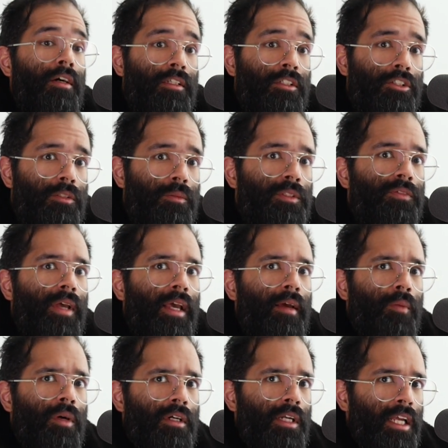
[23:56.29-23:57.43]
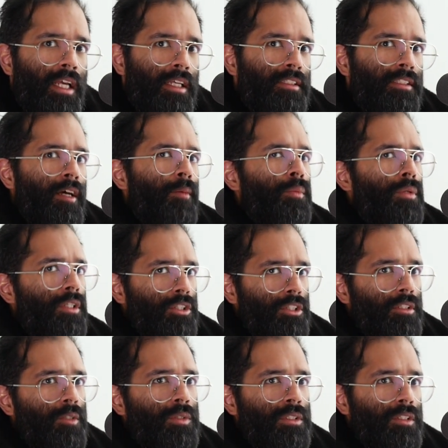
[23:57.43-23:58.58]
In terms of mRNAs, I'm pretty
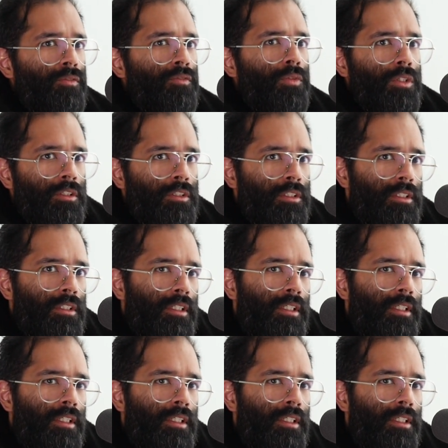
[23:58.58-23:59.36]
sure it was the first